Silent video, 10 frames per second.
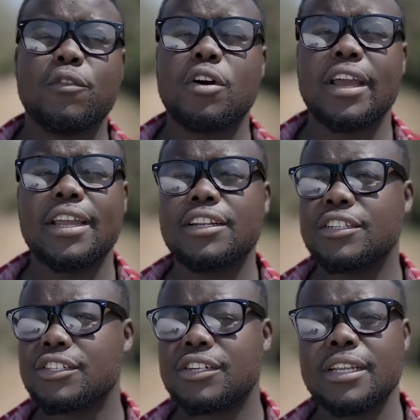for our
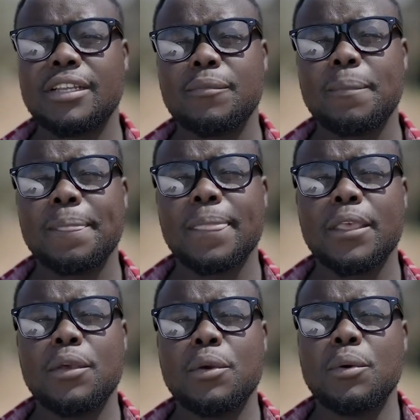industry.
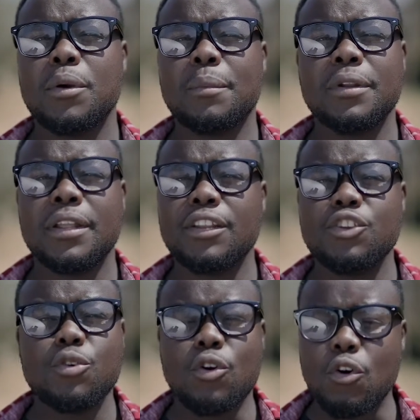I mean, a
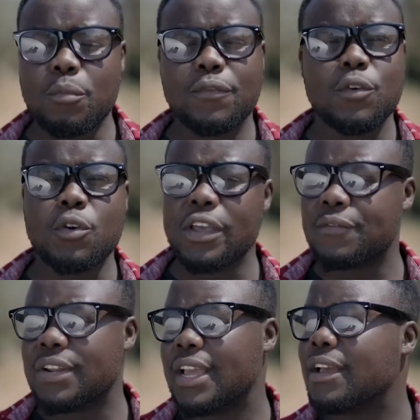new hope for
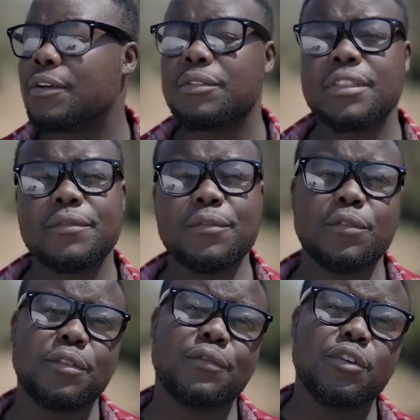even health, even for
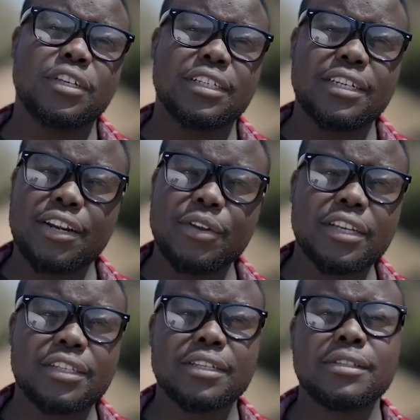the future
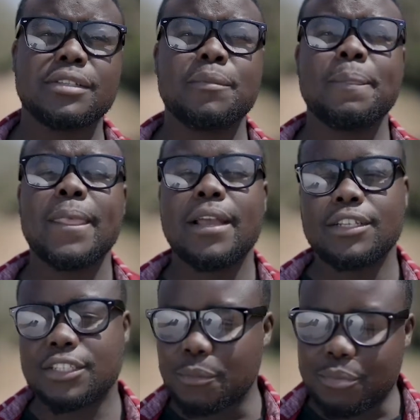generations.
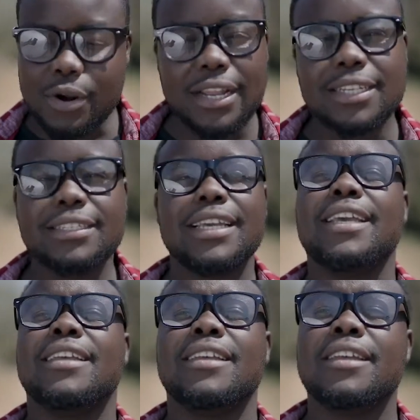Just a brighter
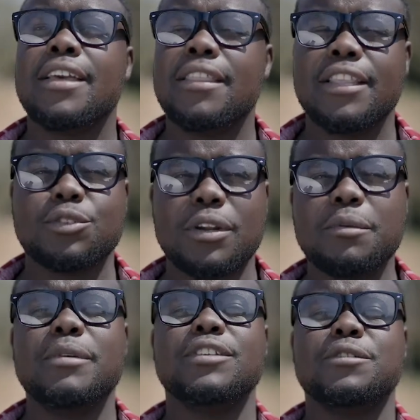day. That's what it
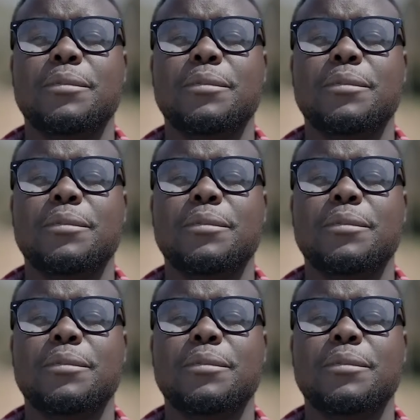means to